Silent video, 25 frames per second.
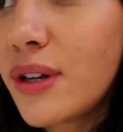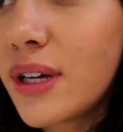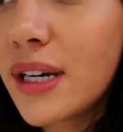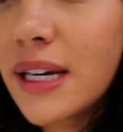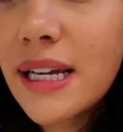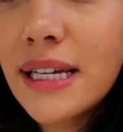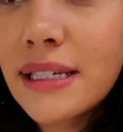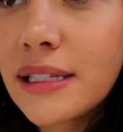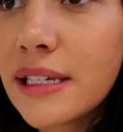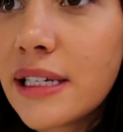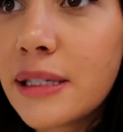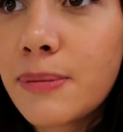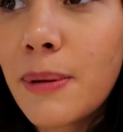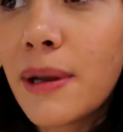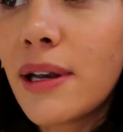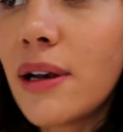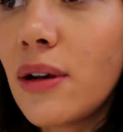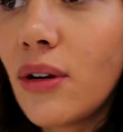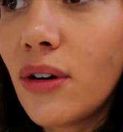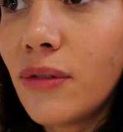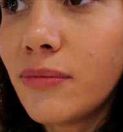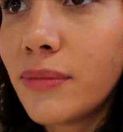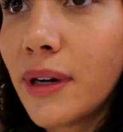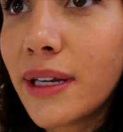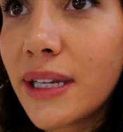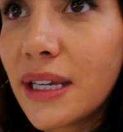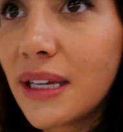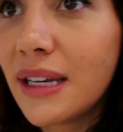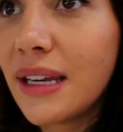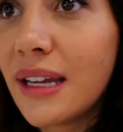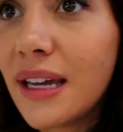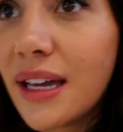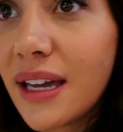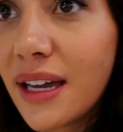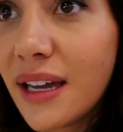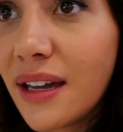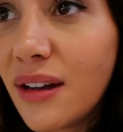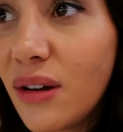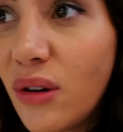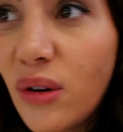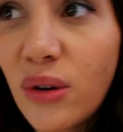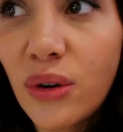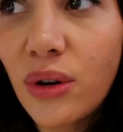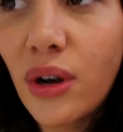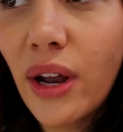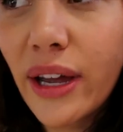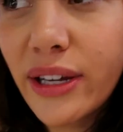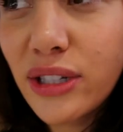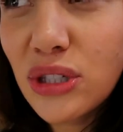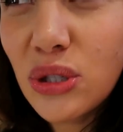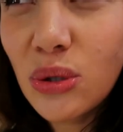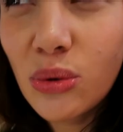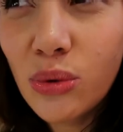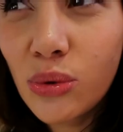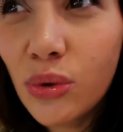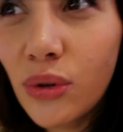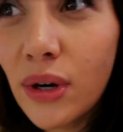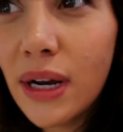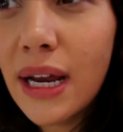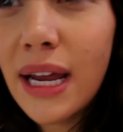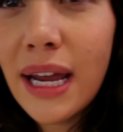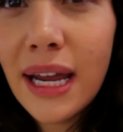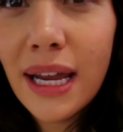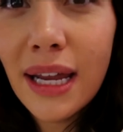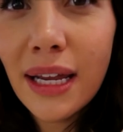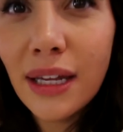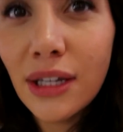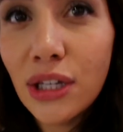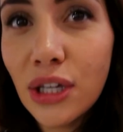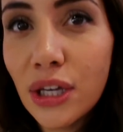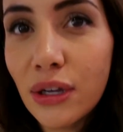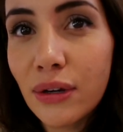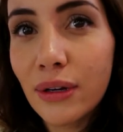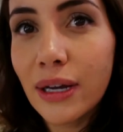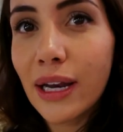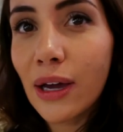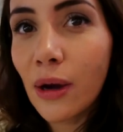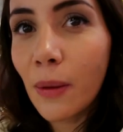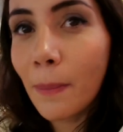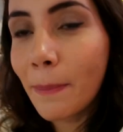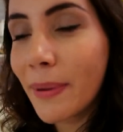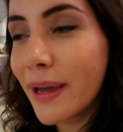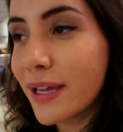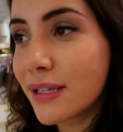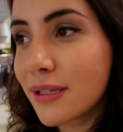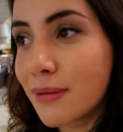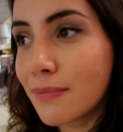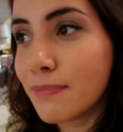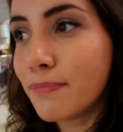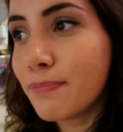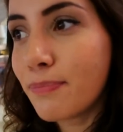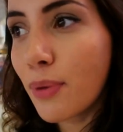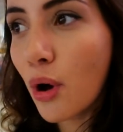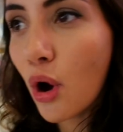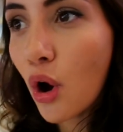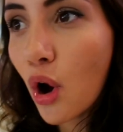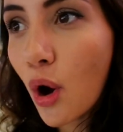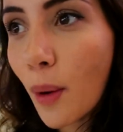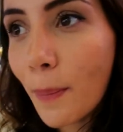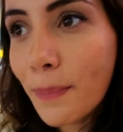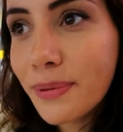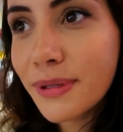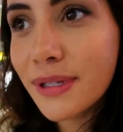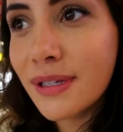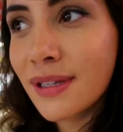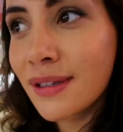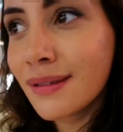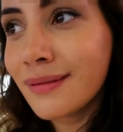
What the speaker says: You can easily spend a lot of money in here on like jewelry and cute little bits and bobs.